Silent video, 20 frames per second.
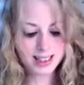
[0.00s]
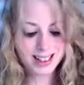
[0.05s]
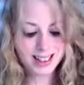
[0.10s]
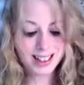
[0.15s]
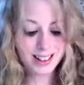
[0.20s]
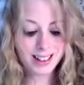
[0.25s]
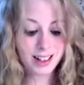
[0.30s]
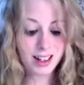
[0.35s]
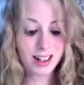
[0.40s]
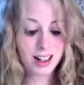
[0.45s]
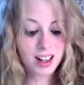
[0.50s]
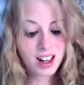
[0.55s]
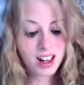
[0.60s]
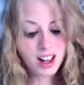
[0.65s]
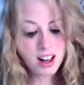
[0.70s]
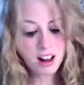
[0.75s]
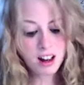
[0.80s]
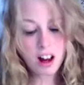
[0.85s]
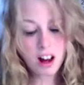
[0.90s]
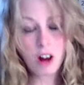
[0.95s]
Like
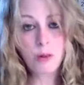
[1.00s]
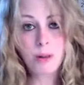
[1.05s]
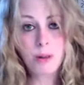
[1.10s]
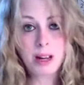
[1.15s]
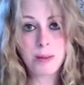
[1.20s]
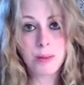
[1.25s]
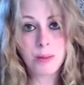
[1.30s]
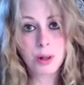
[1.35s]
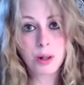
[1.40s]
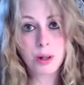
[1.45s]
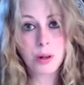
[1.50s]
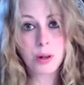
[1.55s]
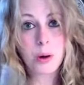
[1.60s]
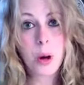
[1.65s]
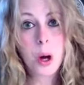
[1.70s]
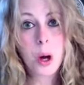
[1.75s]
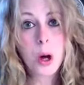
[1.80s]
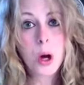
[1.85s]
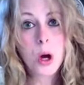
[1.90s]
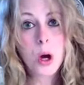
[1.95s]
a rainbow
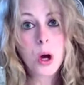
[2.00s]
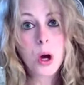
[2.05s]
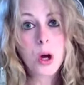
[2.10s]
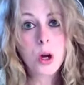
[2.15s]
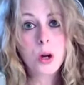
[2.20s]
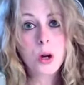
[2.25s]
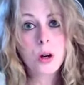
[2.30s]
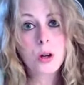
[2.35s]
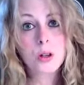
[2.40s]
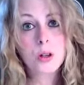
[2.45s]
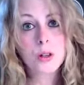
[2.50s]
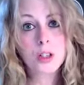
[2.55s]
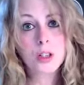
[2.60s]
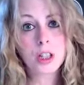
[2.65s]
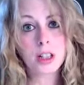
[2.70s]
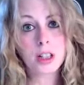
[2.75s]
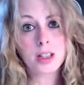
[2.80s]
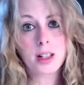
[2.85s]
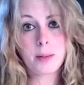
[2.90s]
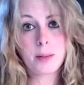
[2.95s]

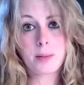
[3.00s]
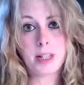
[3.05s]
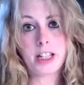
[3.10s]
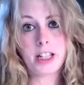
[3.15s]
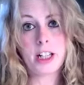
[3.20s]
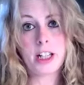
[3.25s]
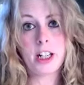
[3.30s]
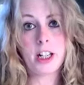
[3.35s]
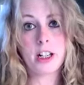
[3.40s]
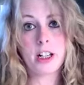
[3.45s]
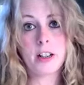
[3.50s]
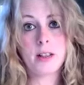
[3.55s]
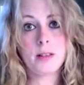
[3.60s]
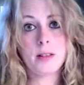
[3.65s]
took a dump in here.